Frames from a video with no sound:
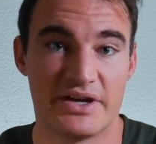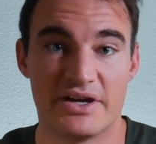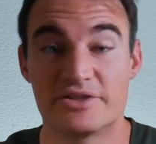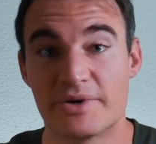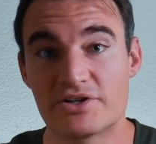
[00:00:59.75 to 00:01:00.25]

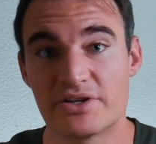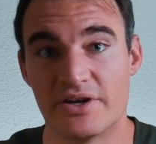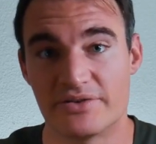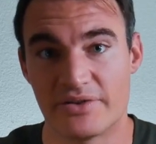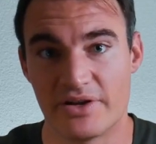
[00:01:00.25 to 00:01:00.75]
especially
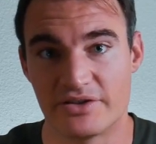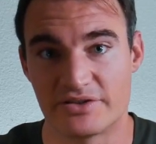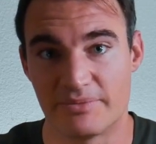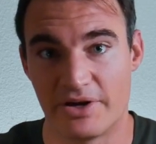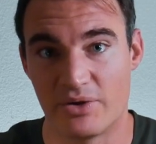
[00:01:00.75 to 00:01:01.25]
if there's
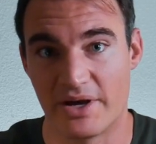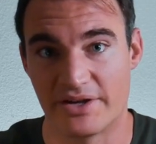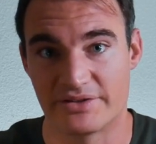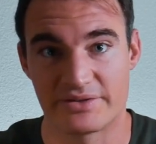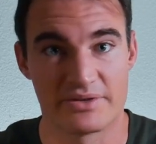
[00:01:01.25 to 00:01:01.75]
somebody who
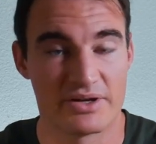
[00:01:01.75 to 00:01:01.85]
has